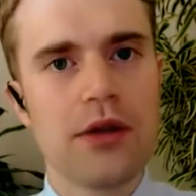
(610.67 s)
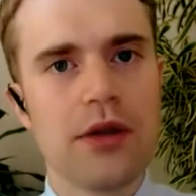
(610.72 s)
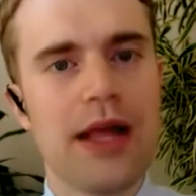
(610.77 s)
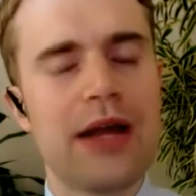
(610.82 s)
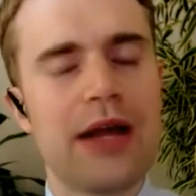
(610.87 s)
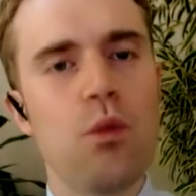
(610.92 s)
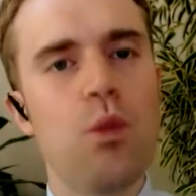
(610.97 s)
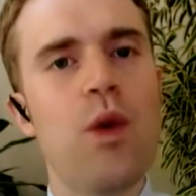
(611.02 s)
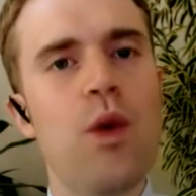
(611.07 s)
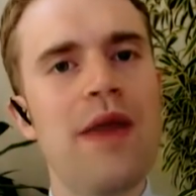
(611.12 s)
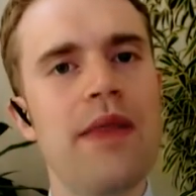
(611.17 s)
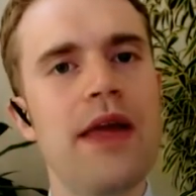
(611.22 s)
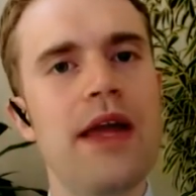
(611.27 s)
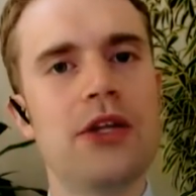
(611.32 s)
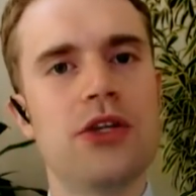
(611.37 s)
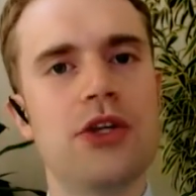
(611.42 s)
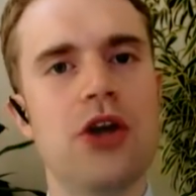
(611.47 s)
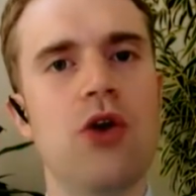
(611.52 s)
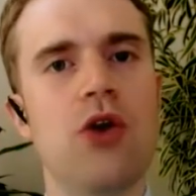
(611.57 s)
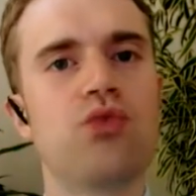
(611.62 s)
Like when
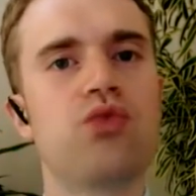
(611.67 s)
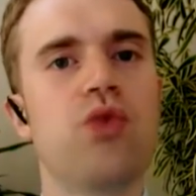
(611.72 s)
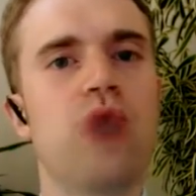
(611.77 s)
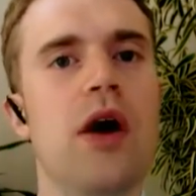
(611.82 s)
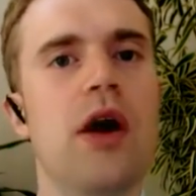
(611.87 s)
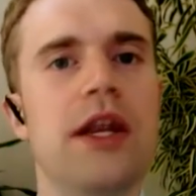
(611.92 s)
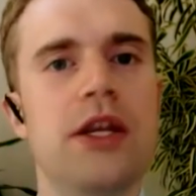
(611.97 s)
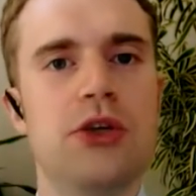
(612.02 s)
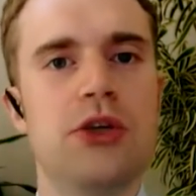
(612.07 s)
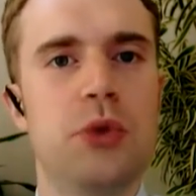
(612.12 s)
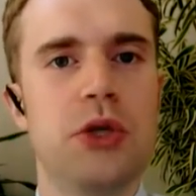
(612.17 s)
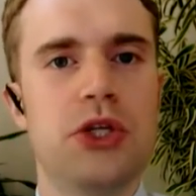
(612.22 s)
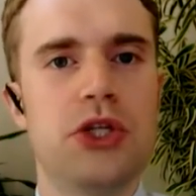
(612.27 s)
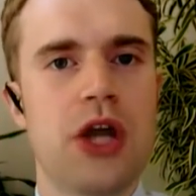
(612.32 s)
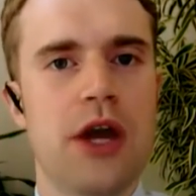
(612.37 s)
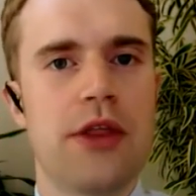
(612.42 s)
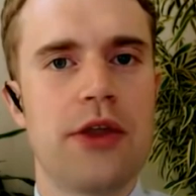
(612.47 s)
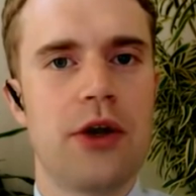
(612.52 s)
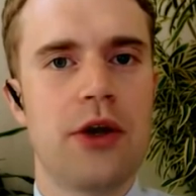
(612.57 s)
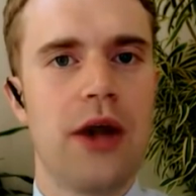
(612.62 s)
they don't run into each
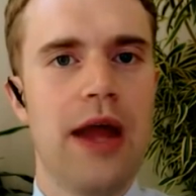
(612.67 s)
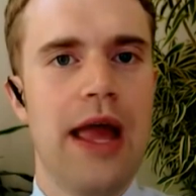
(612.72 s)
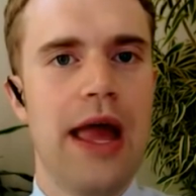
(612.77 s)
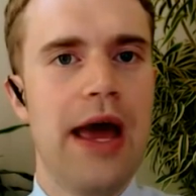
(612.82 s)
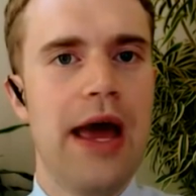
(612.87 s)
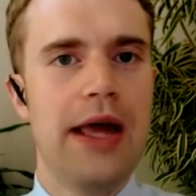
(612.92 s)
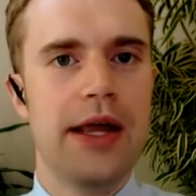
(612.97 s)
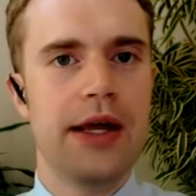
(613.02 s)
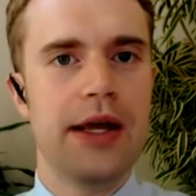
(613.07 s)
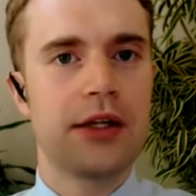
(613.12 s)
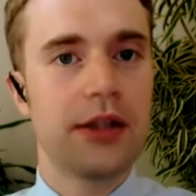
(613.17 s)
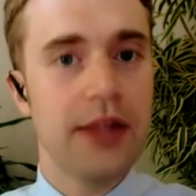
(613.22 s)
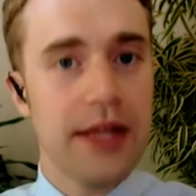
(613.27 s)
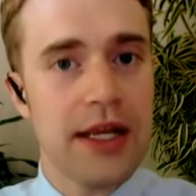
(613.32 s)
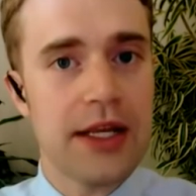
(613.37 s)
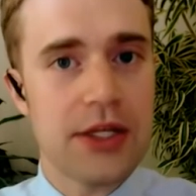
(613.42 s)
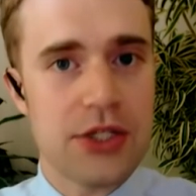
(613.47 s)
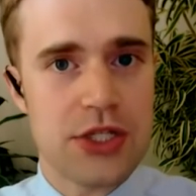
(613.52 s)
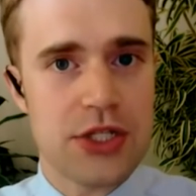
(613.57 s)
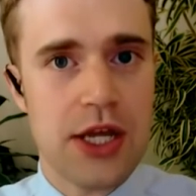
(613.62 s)
other at a
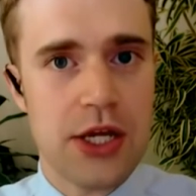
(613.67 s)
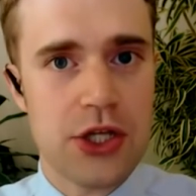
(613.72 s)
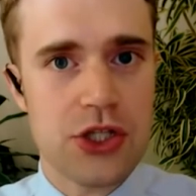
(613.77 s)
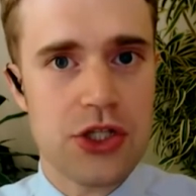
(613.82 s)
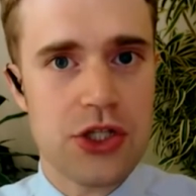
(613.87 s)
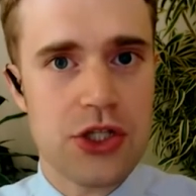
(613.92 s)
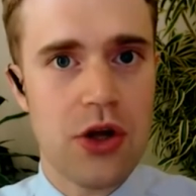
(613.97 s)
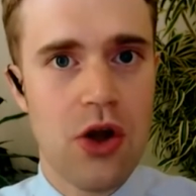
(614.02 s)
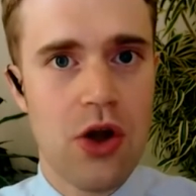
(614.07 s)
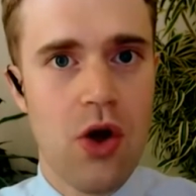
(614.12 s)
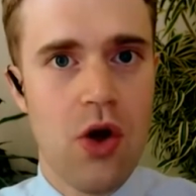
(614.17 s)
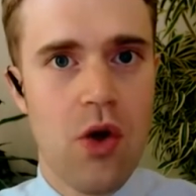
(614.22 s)
cleaning station,